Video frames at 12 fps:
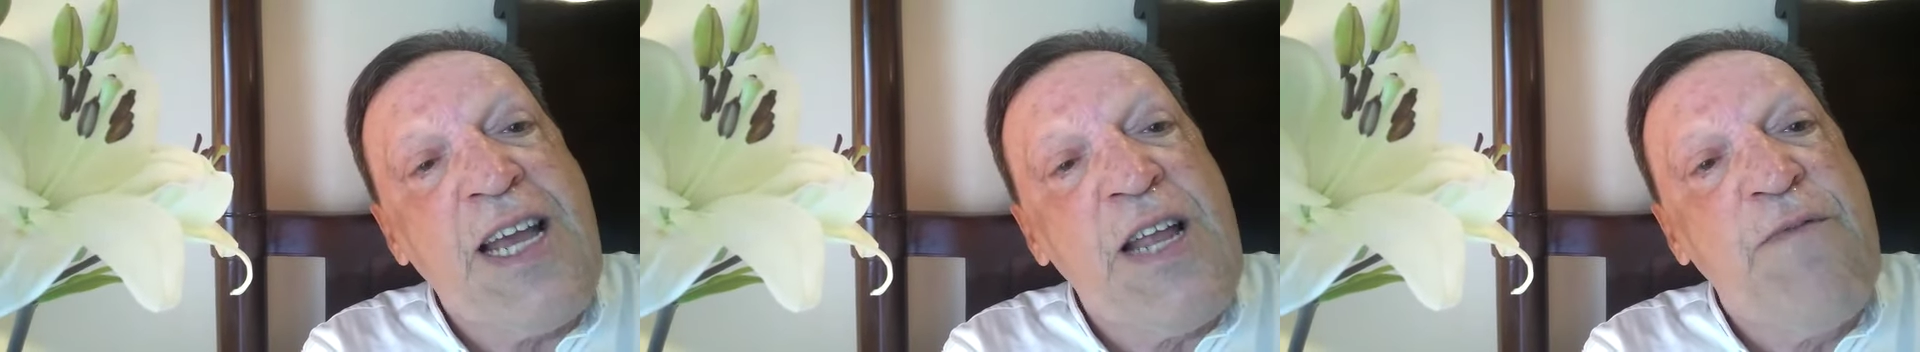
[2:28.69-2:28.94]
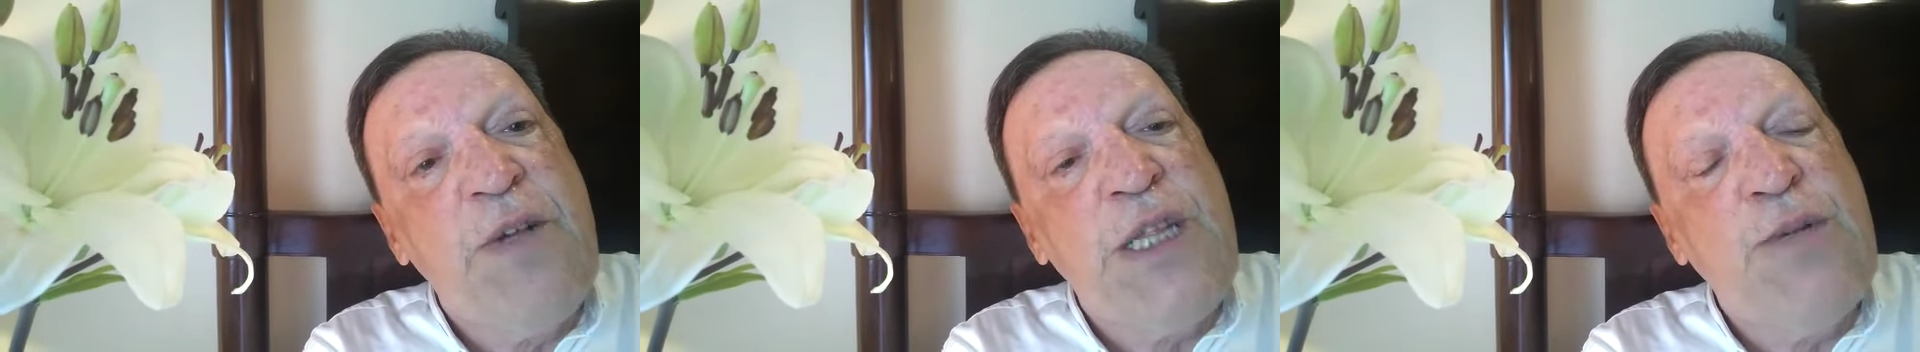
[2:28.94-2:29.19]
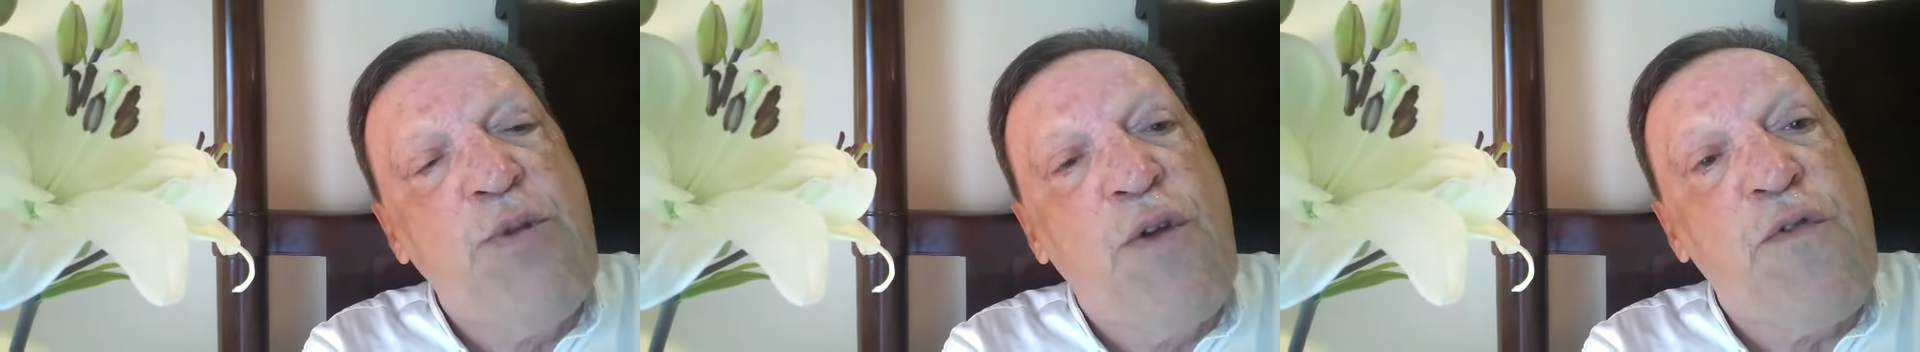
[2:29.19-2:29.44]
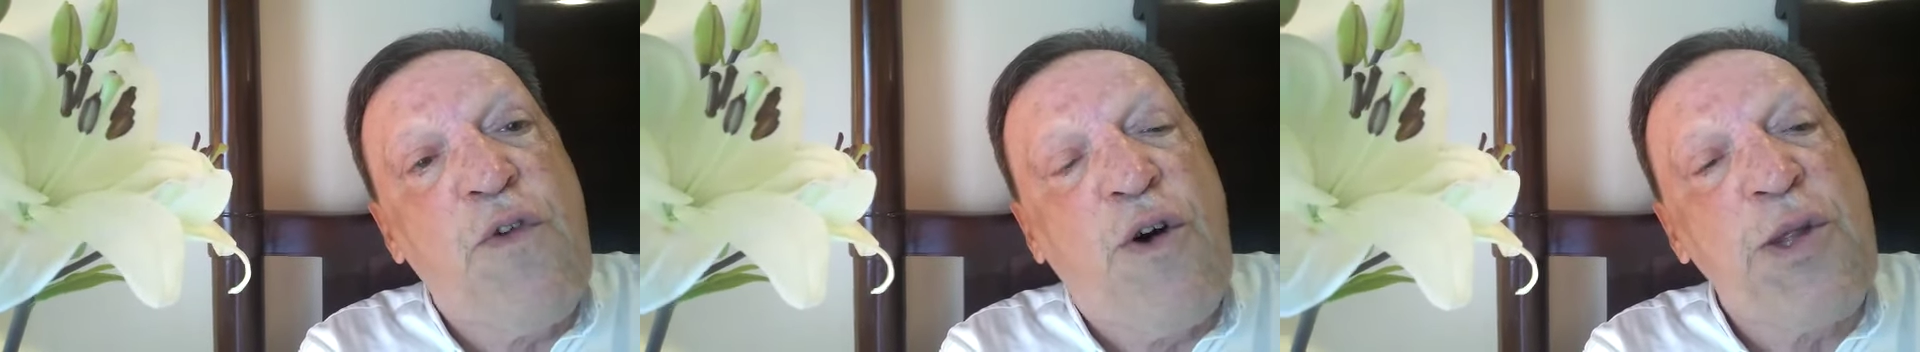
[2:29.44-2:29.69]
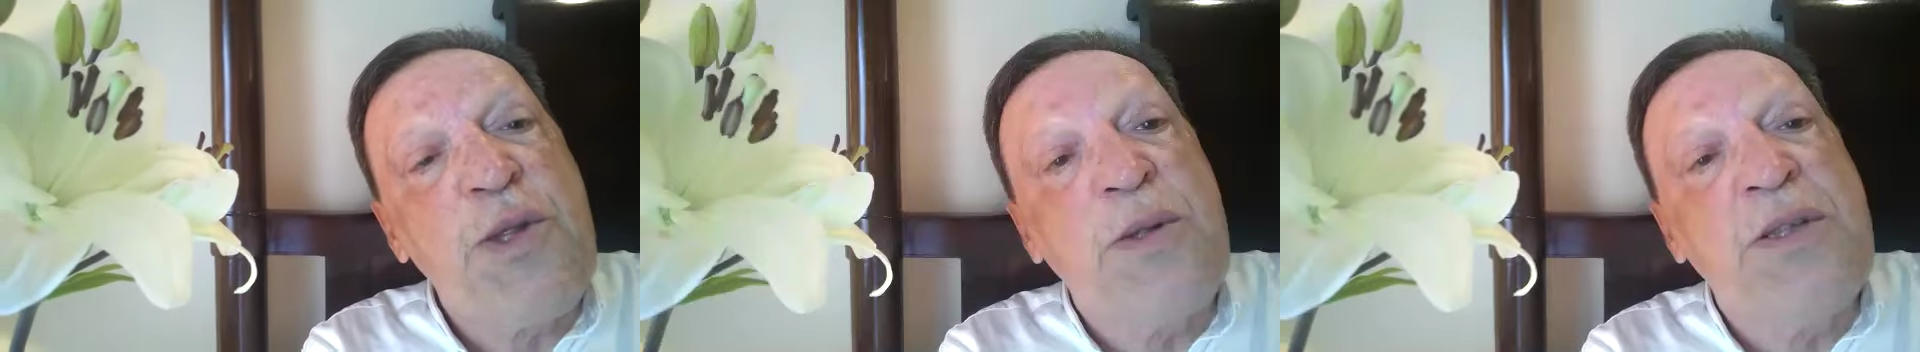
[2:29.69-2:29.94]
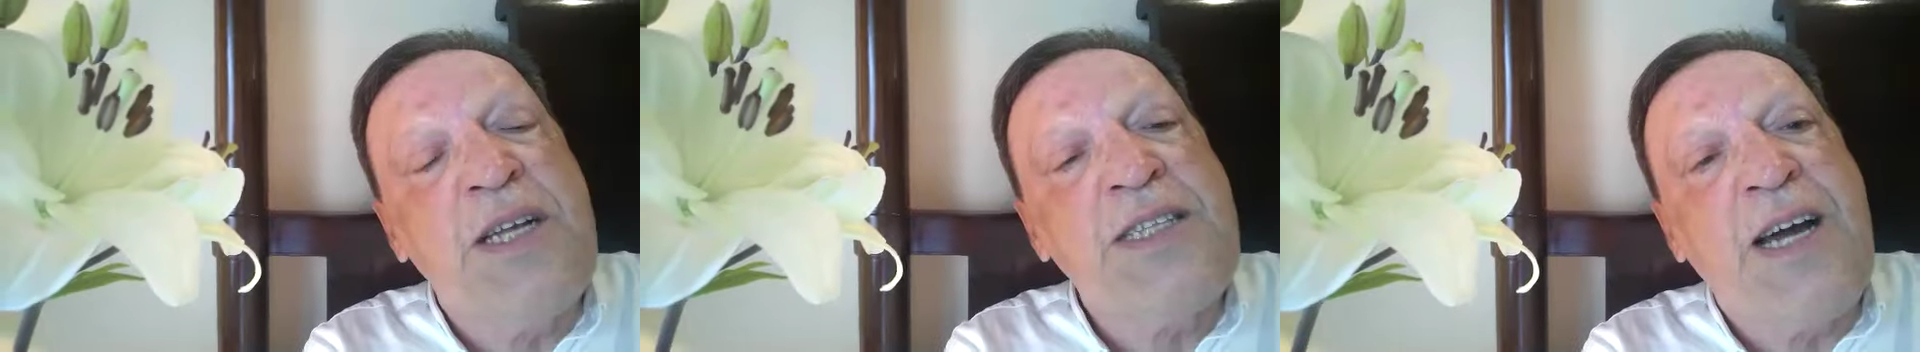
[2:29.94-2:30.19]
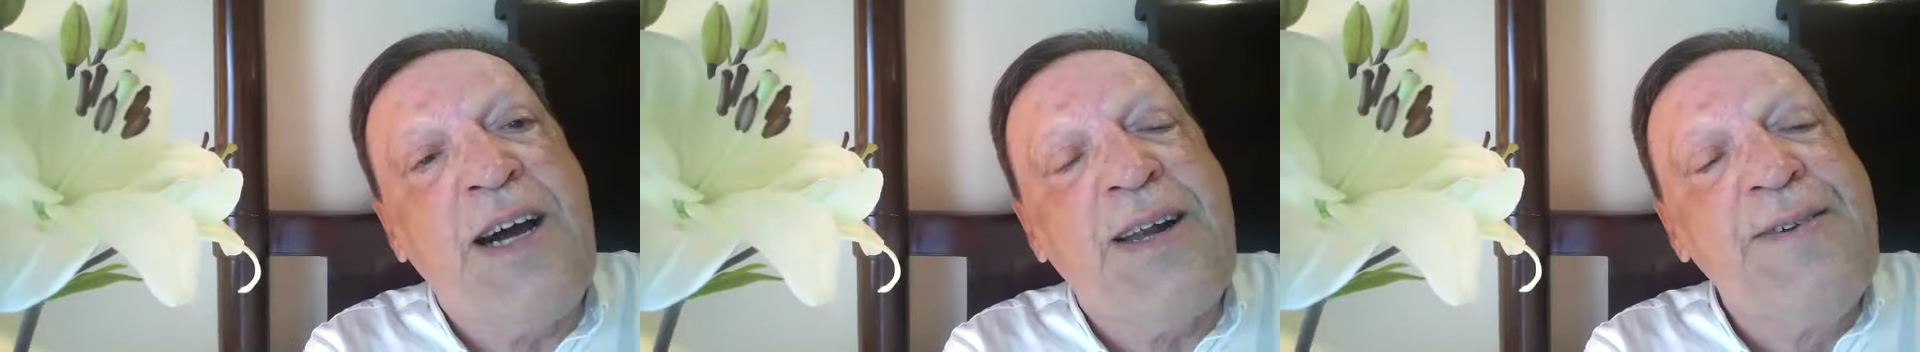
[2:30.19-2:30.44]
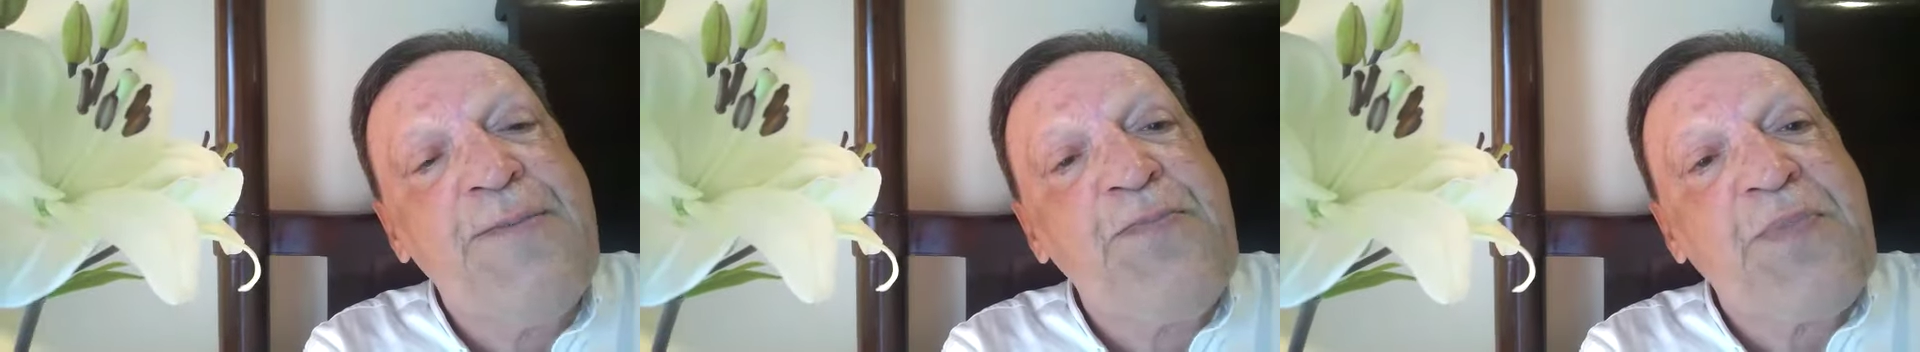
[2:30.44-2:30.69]
invisible forces that are
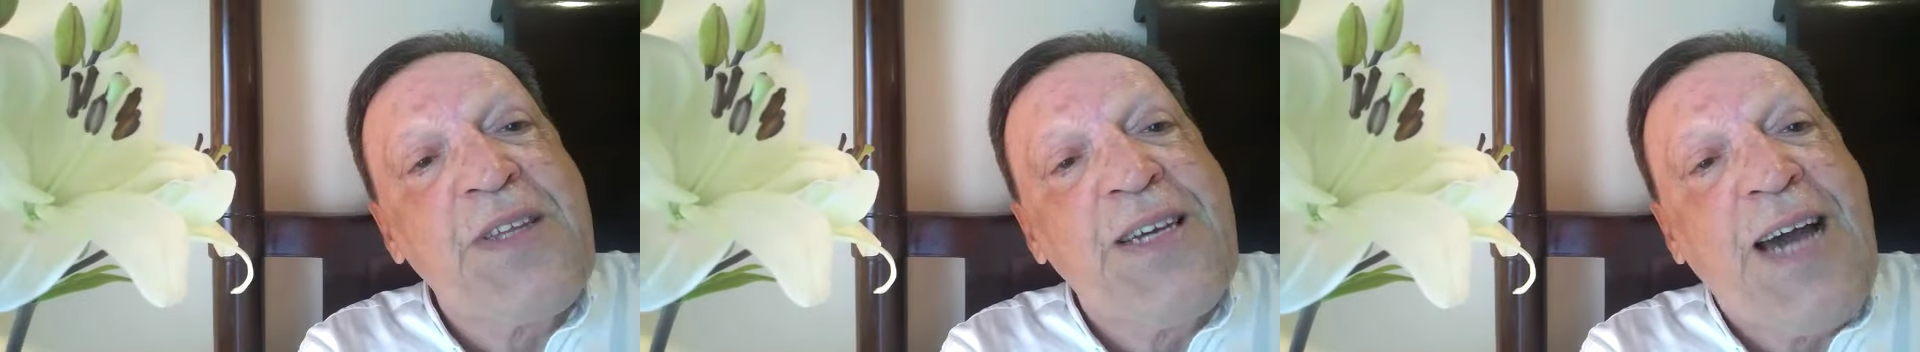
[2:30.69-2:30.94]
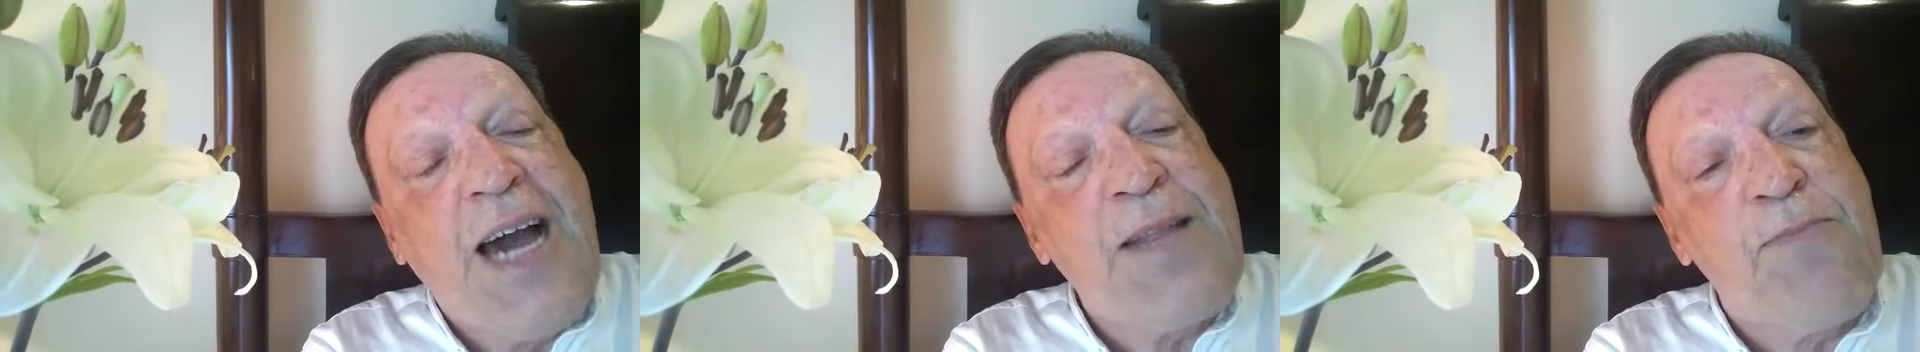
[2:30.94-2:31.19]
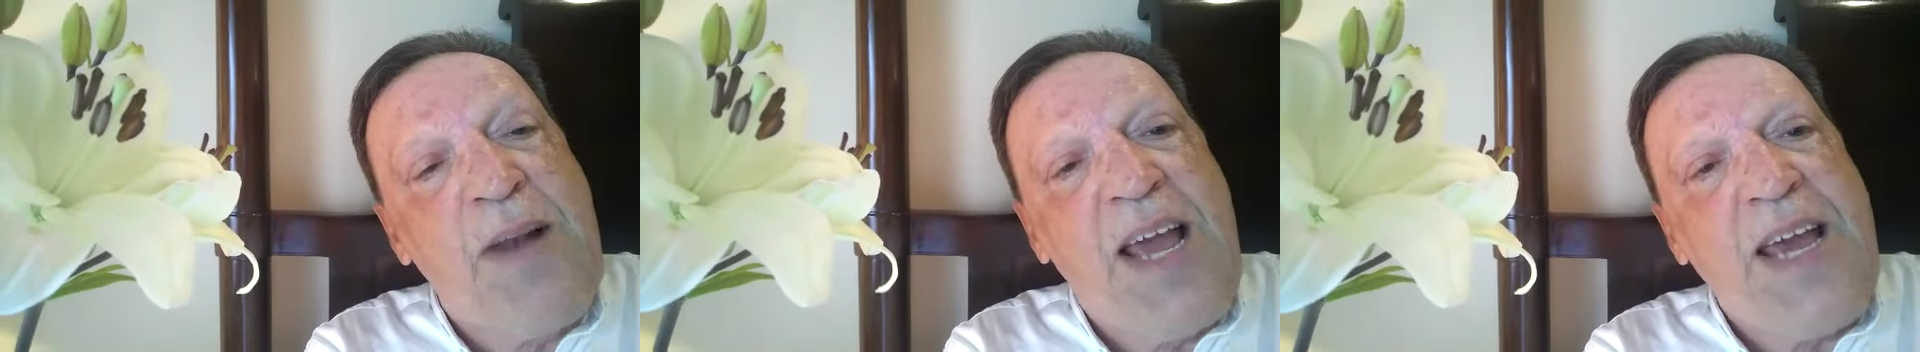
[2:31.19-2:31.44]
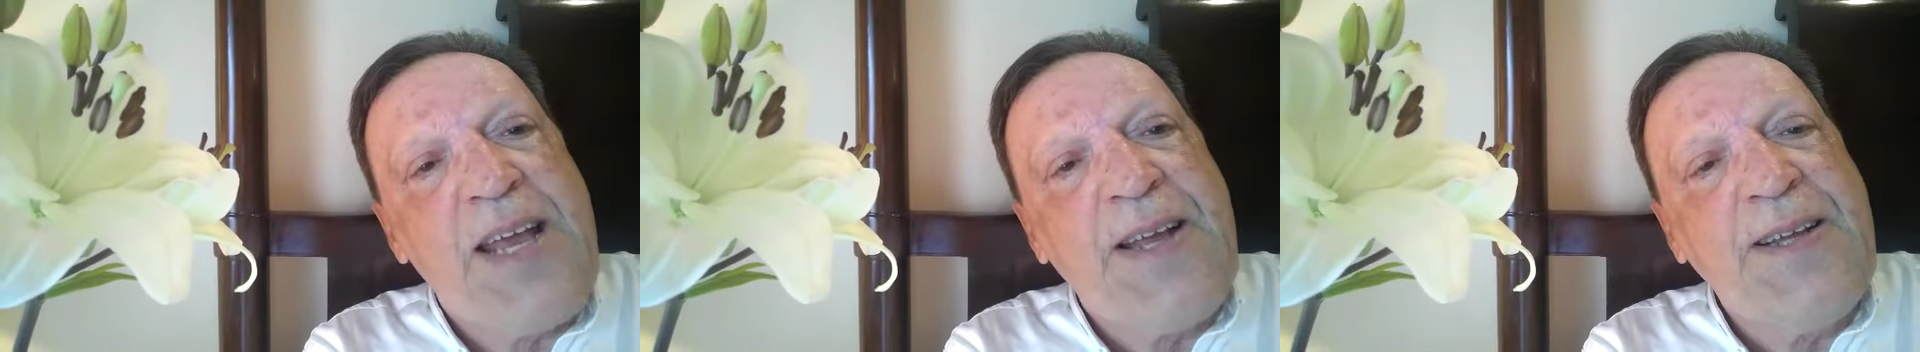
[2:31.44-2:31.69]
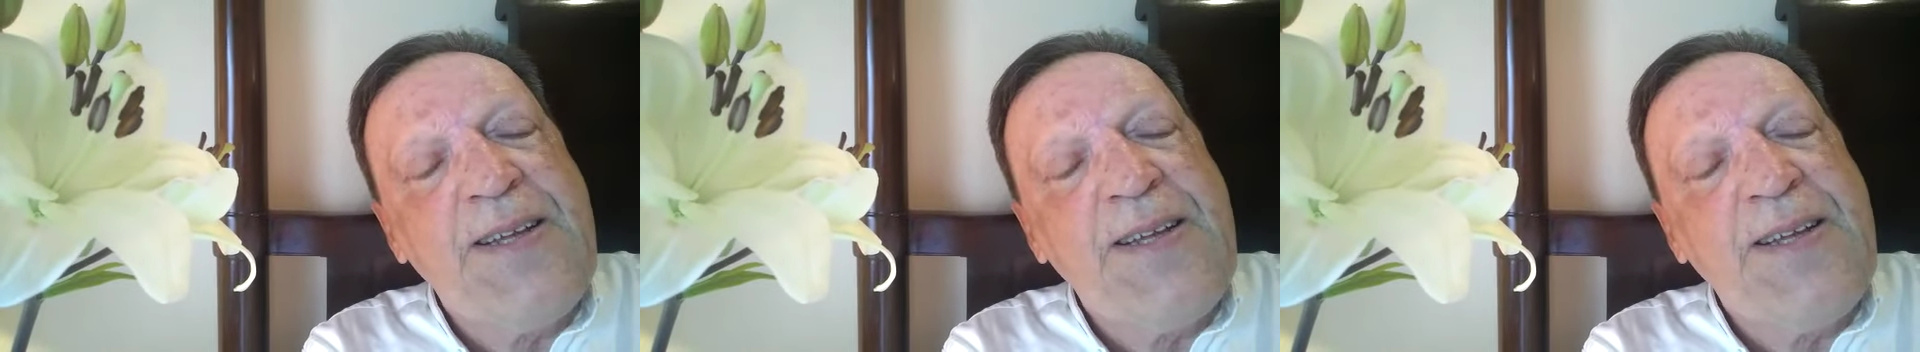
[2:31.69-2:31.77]
at play.